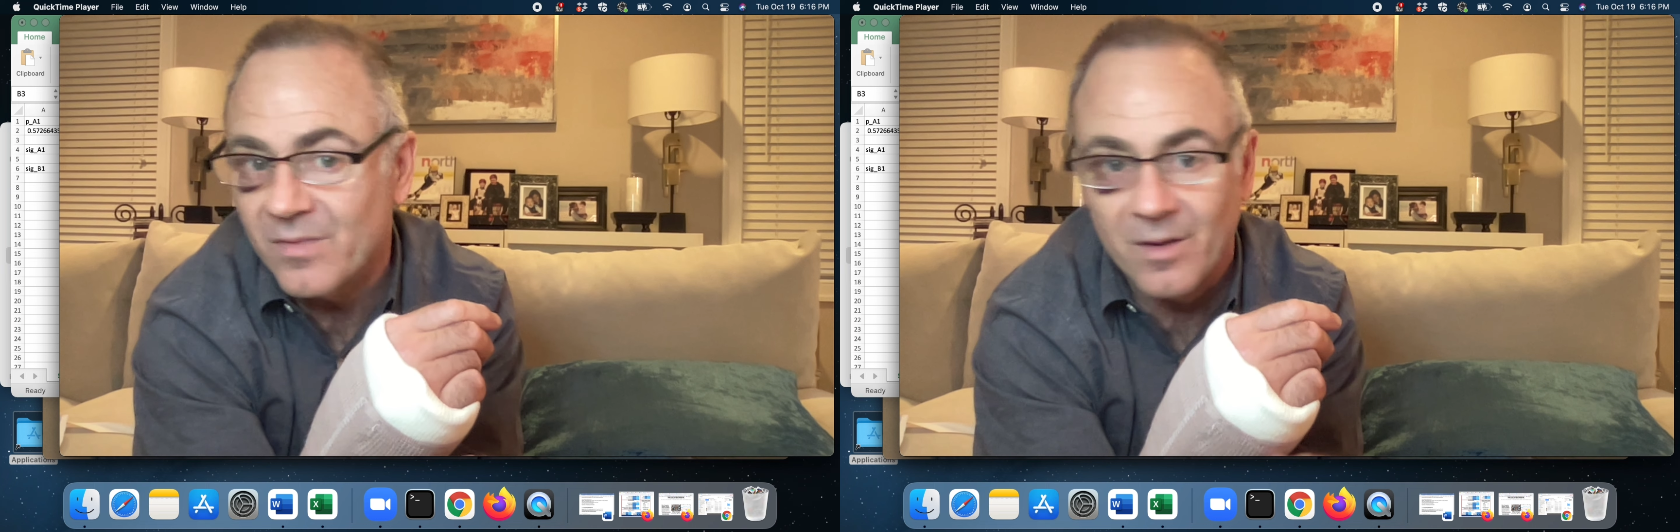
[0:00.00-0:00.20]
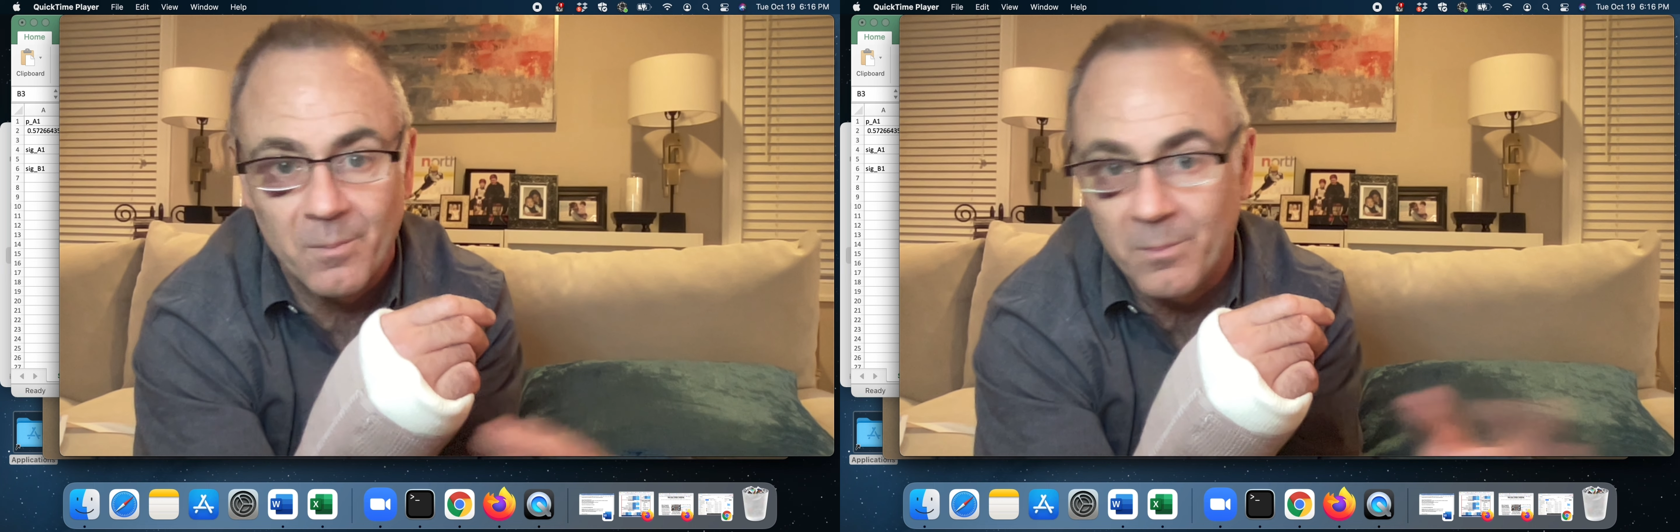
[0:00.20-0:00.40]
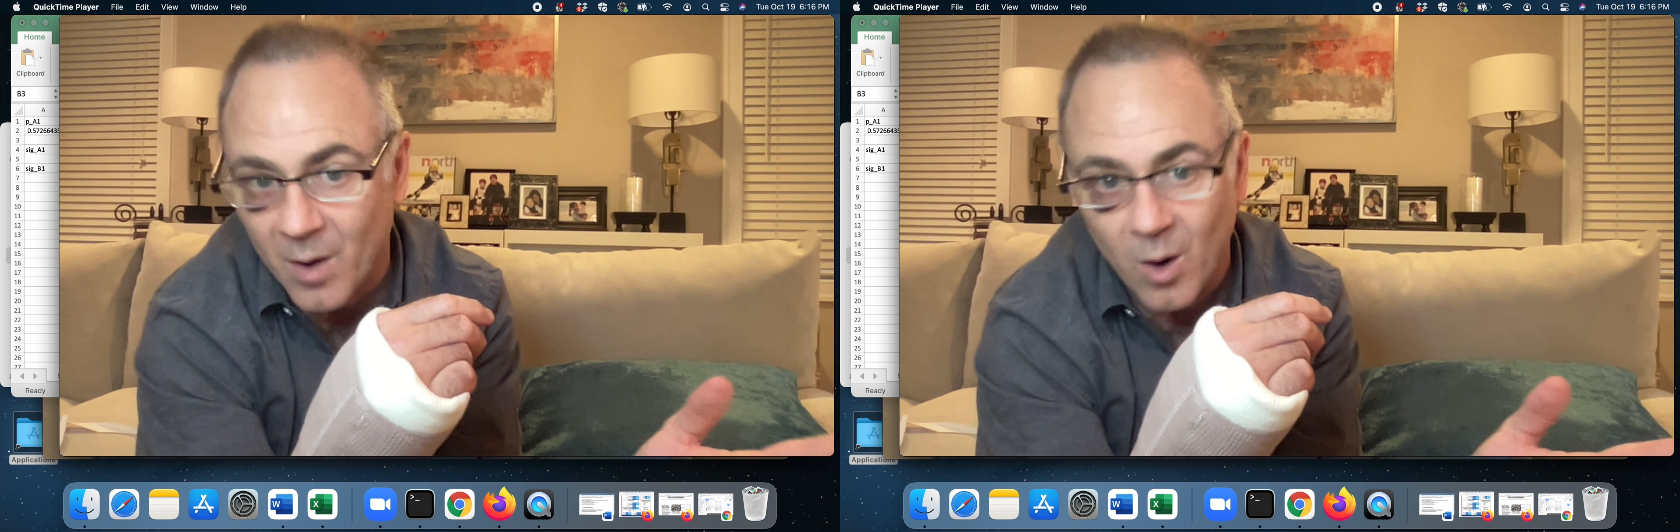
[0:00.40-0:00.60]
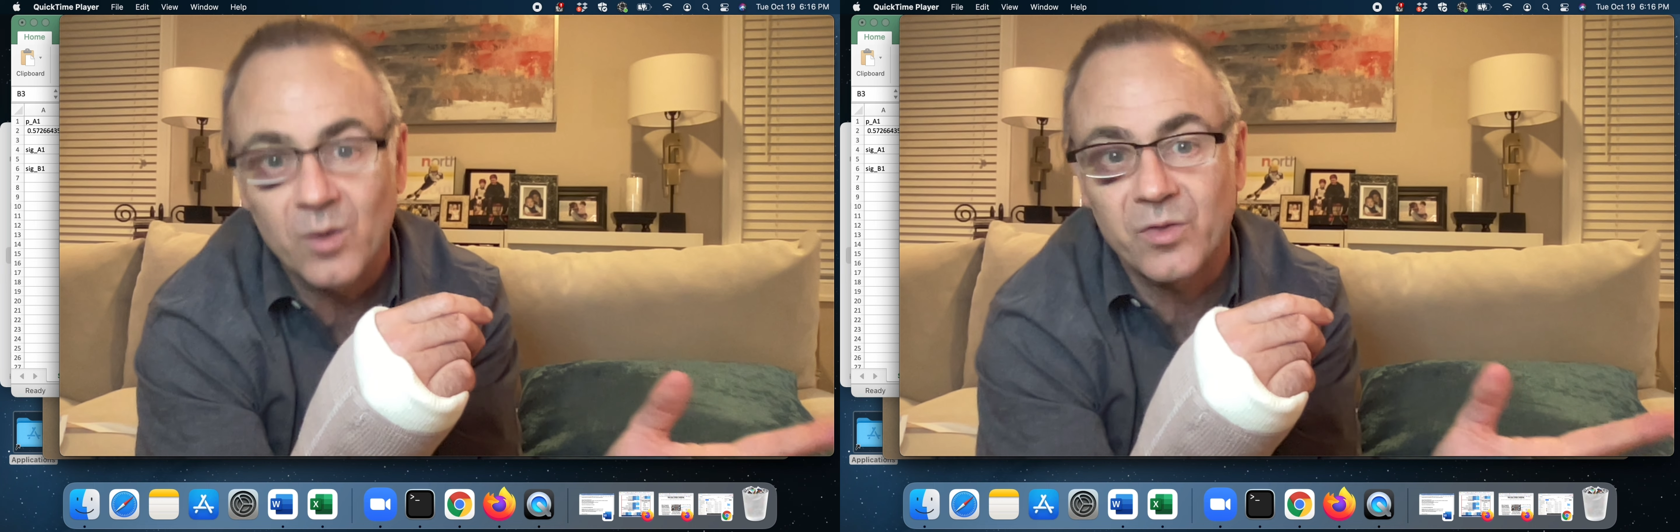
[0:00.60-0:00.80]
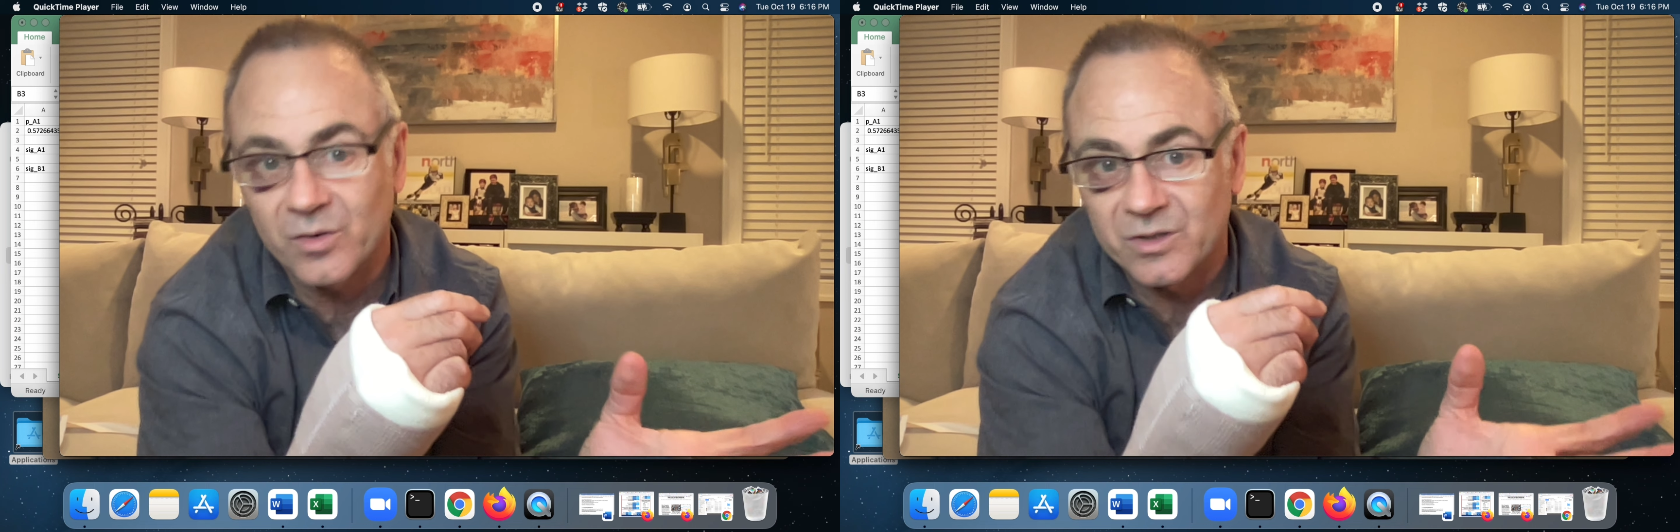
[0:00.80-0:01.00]
They're
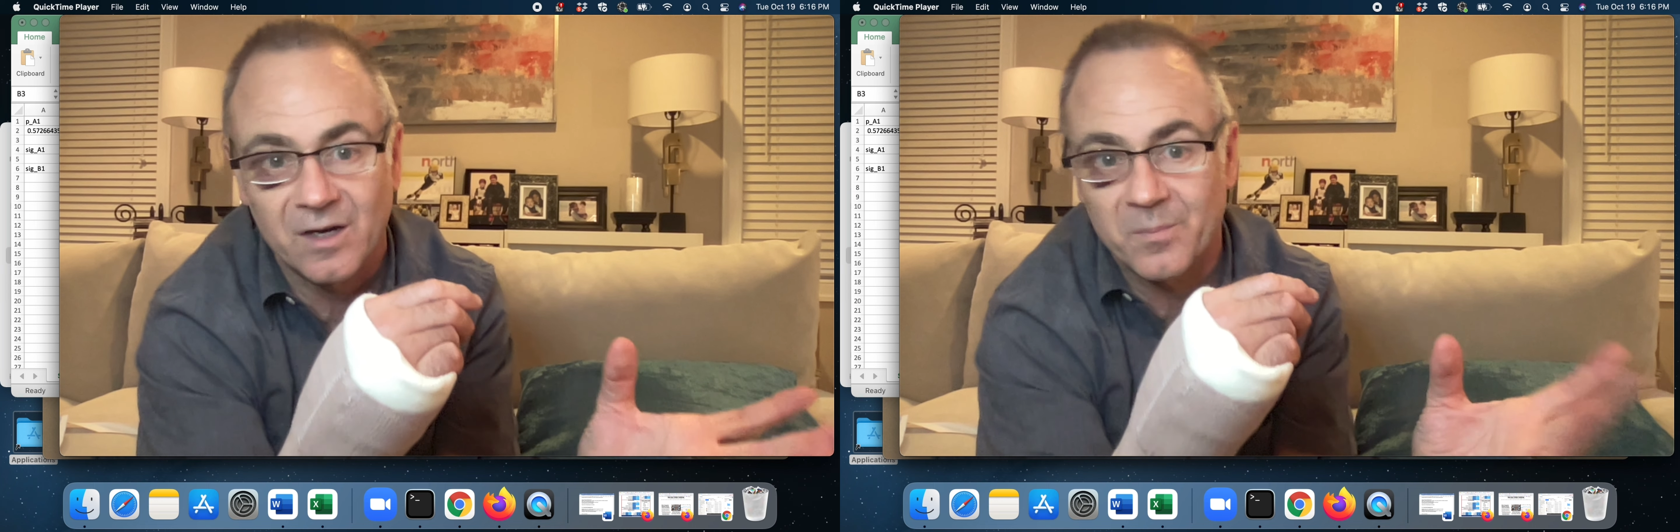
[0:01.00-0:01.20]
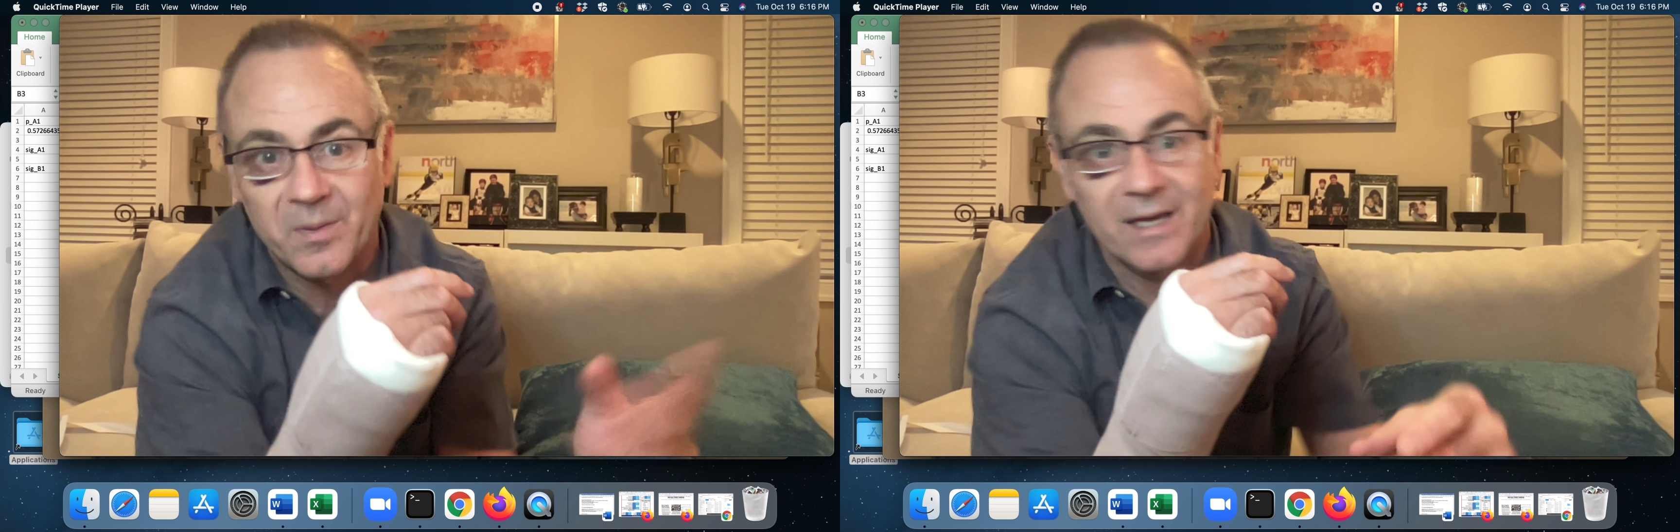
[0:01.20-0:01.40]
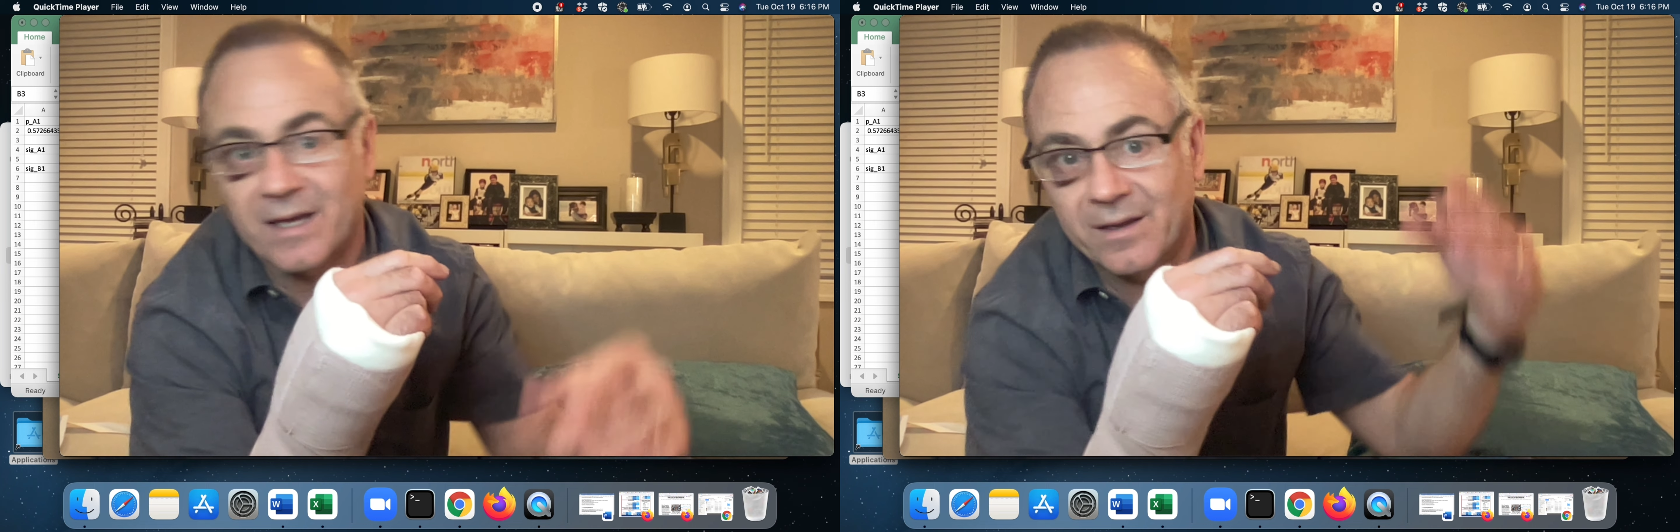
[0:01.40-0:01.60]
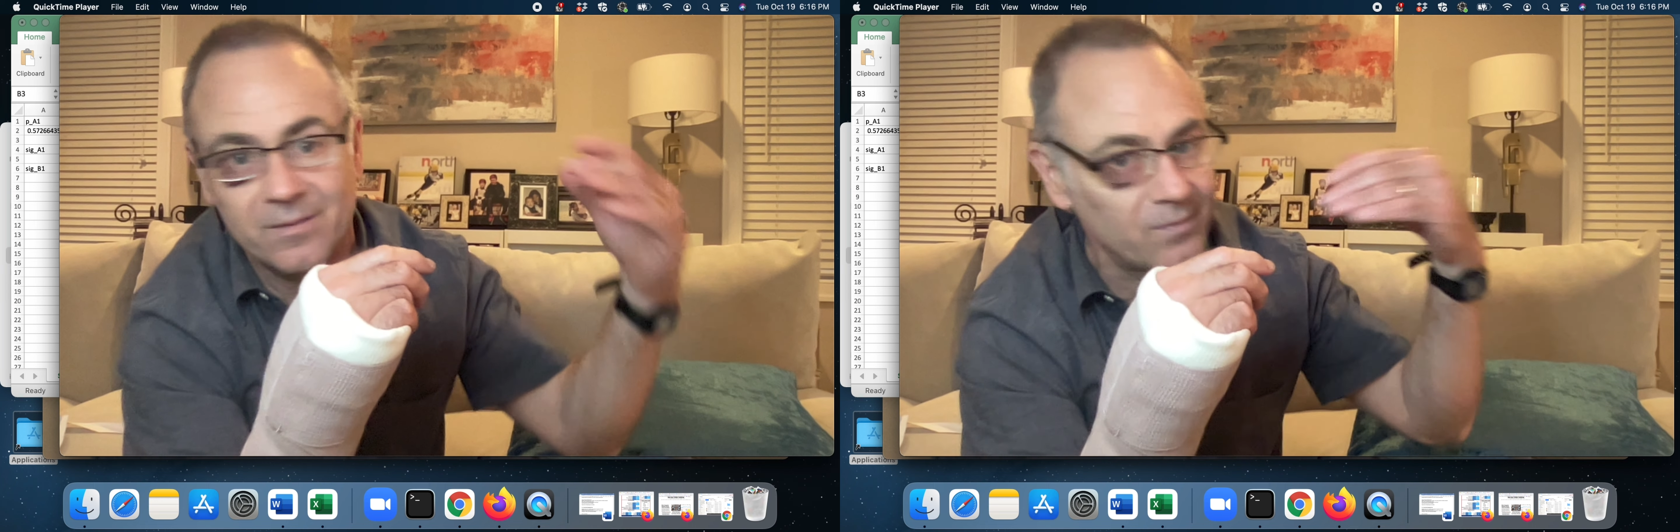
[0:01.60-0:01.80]
both are going to pick